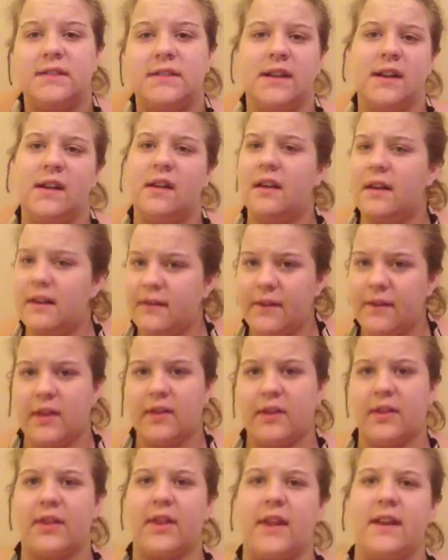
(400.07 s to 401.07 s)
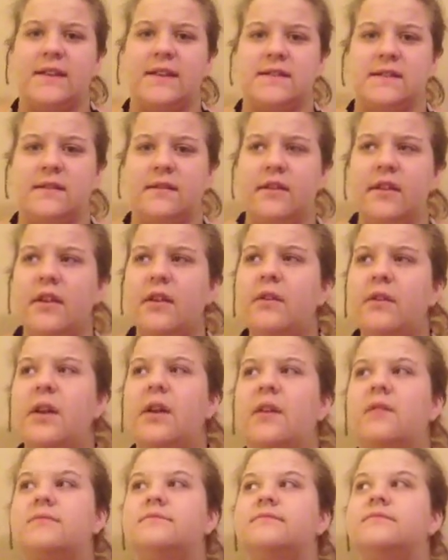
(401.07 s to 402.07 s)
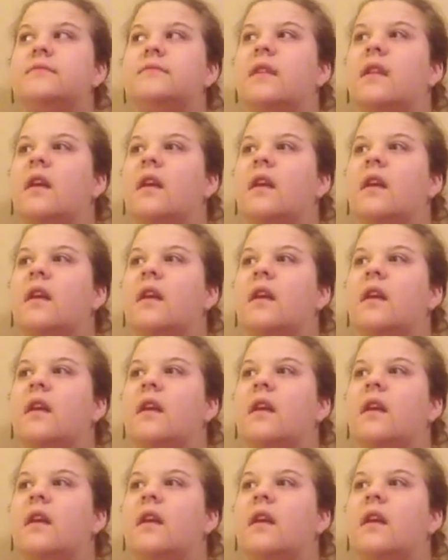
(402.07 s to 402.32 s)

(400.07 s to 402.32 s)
and a lot of other things. So if you don't know,